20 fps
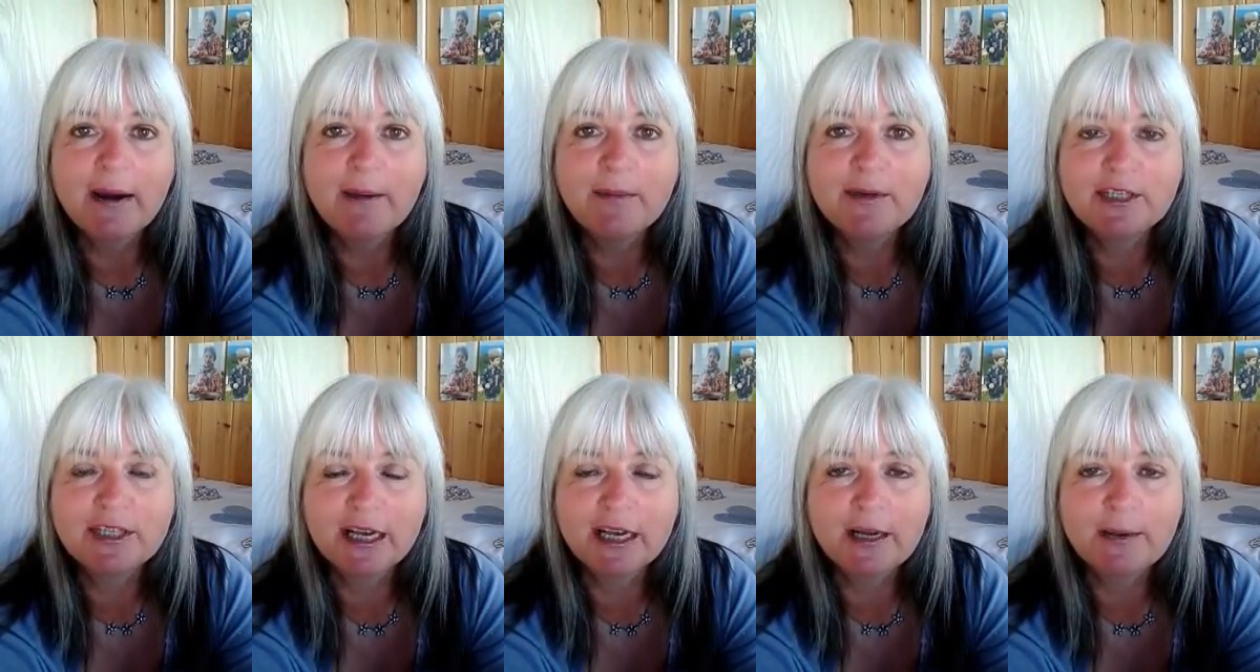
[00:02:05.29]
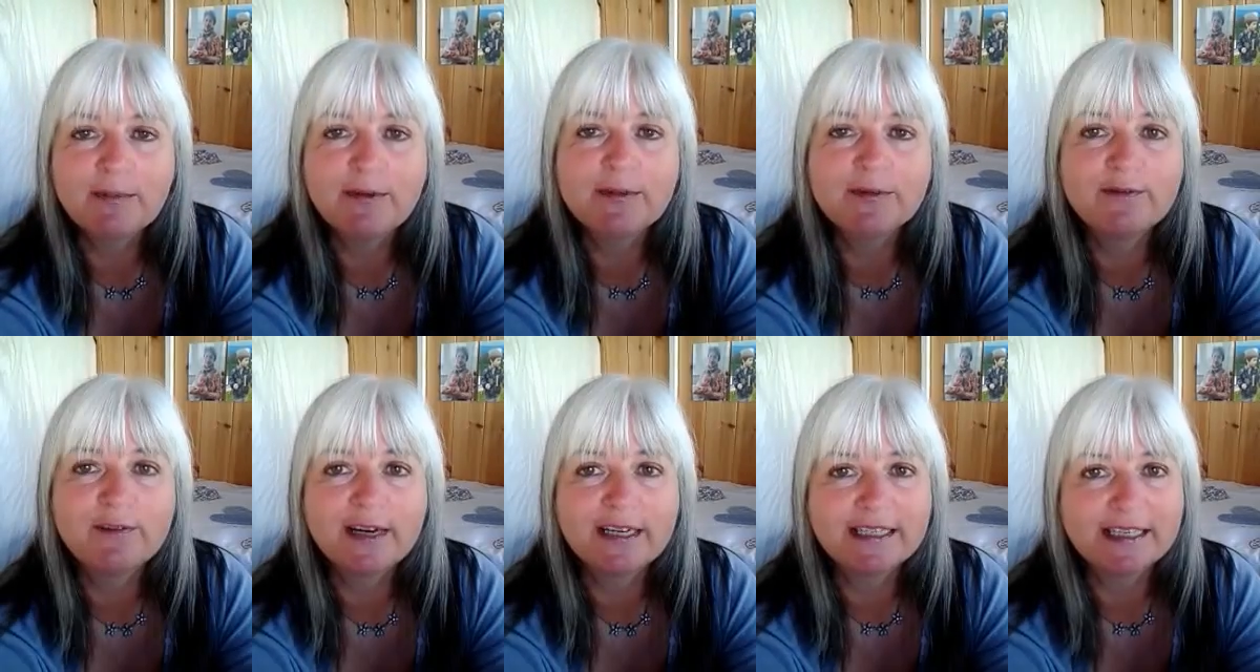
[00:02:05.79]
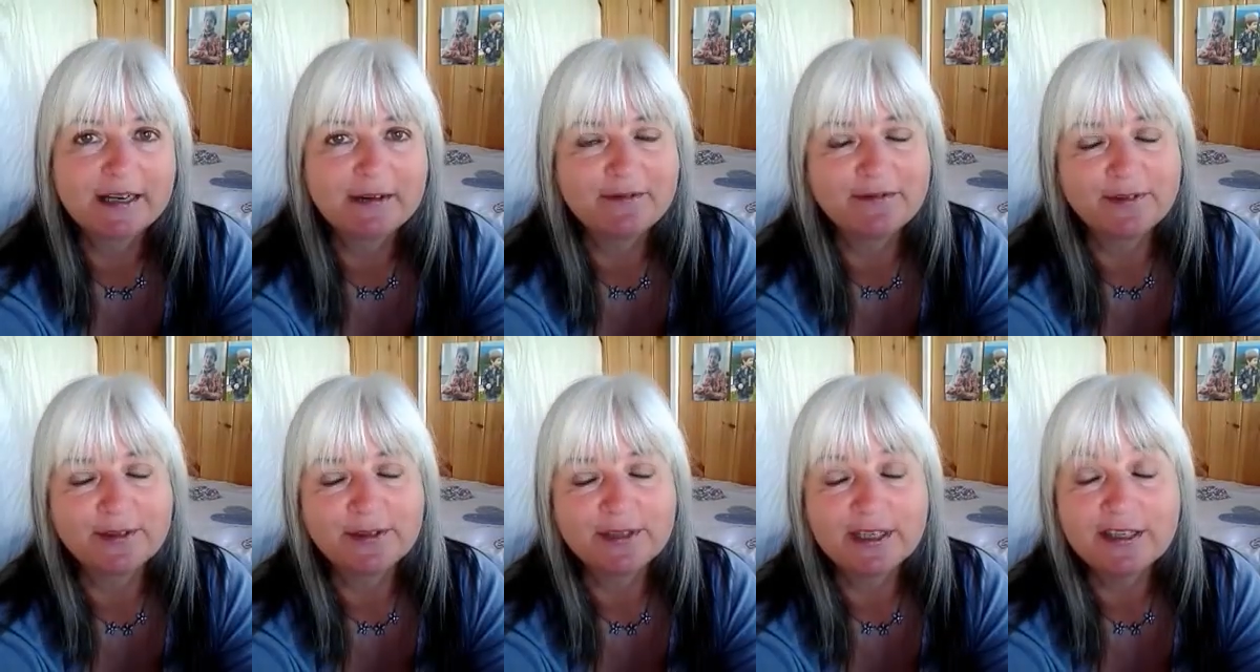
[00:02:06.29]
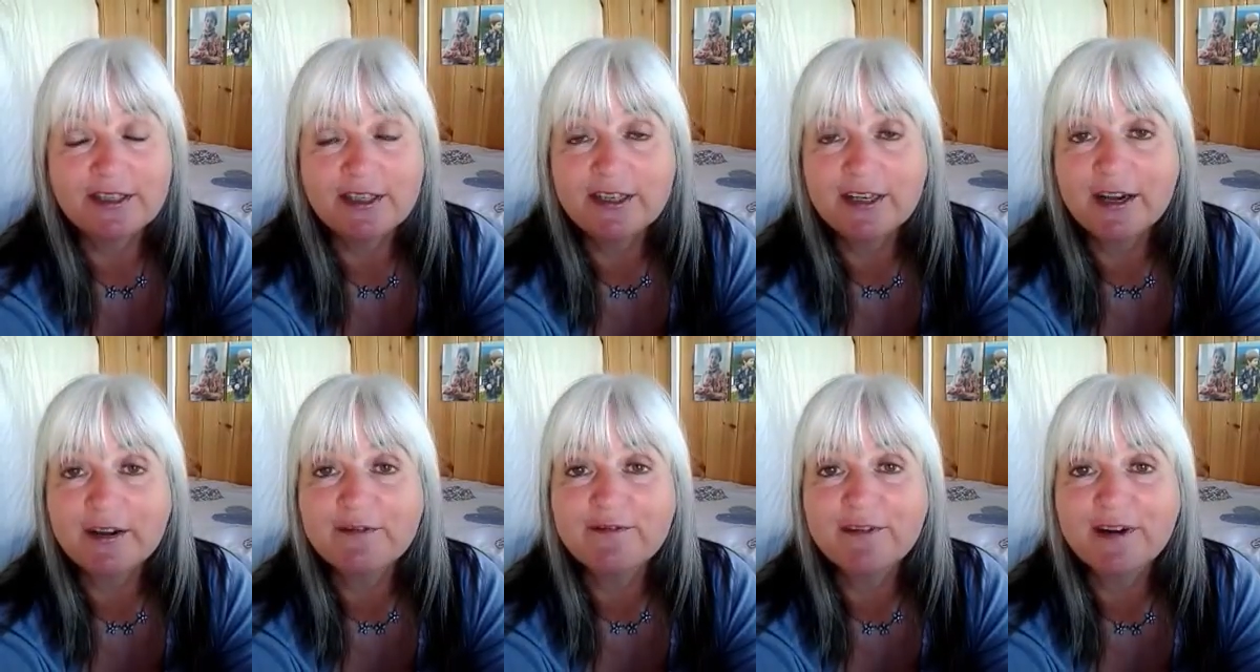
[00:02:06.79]
which I hope you'll find helpful. So do
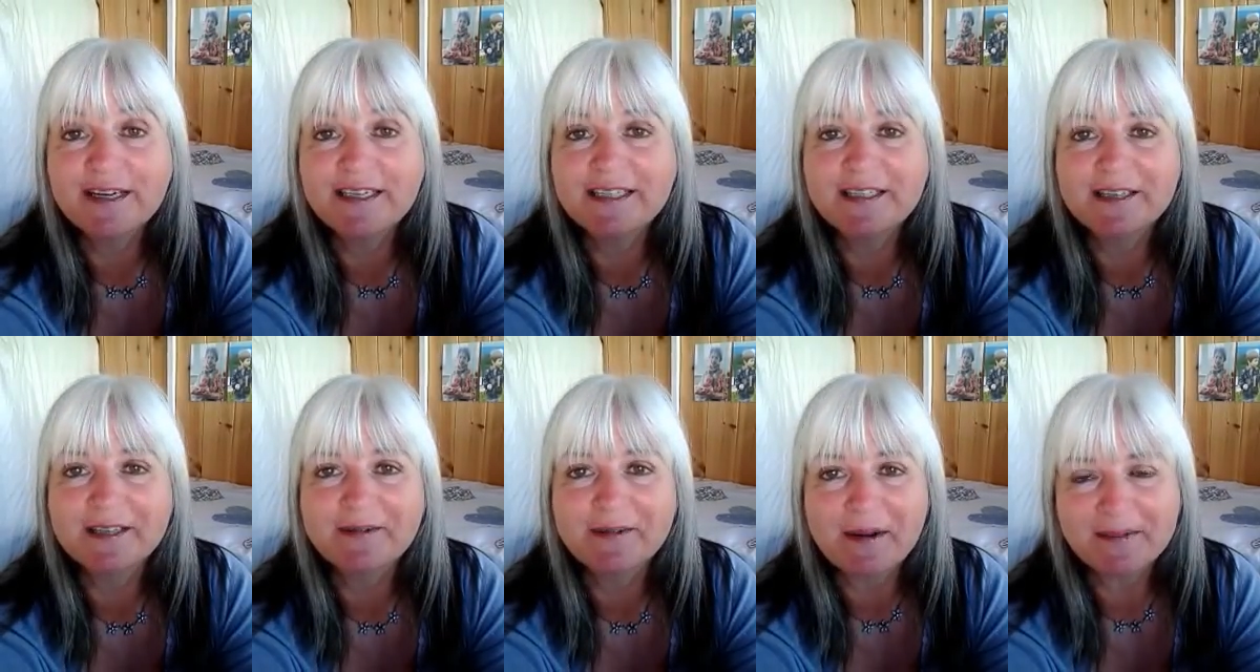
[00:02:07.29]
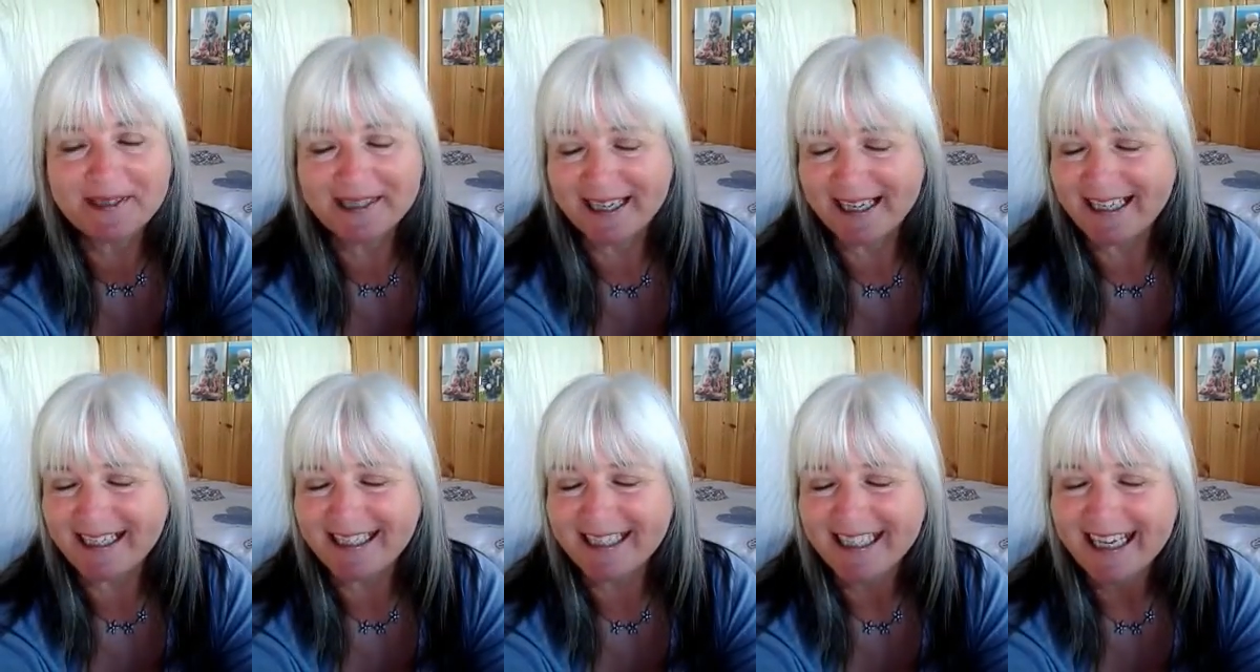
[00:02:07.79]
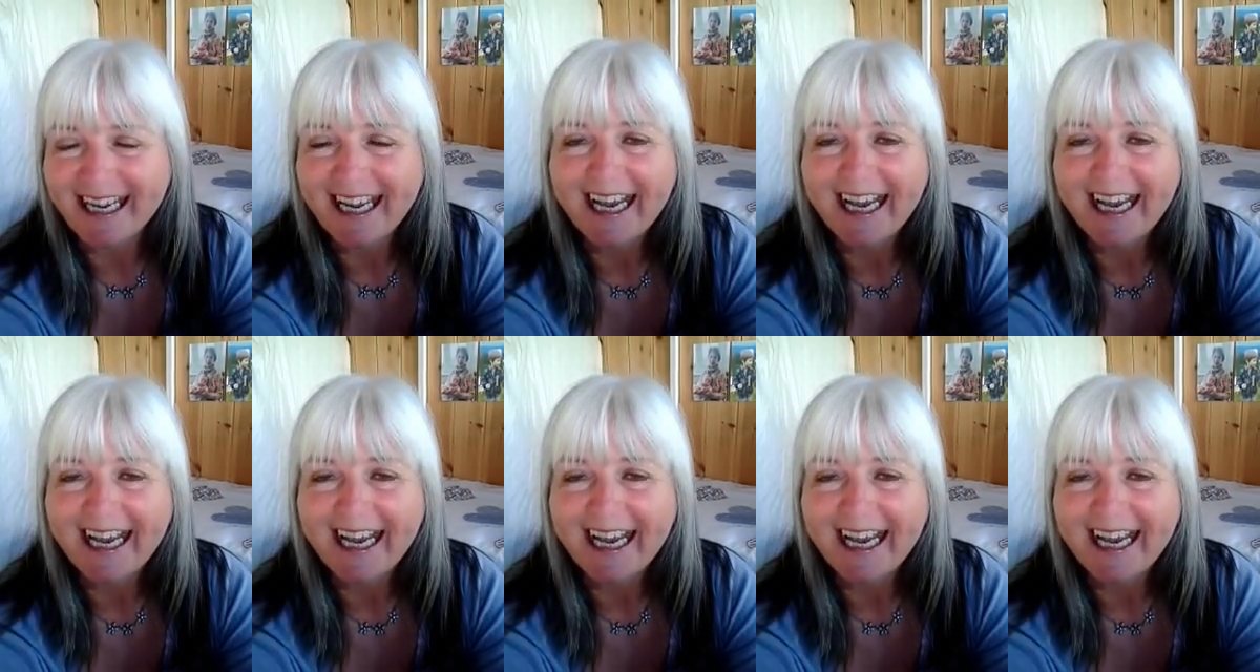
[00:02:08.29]
go and find it on the website.